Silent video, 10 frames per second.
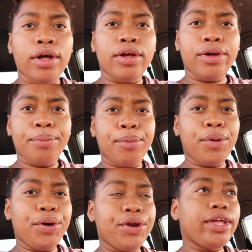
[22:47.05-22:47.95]
Good
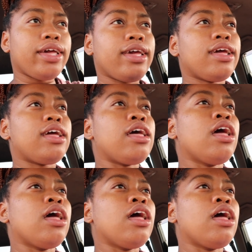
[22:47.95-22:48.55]
morning.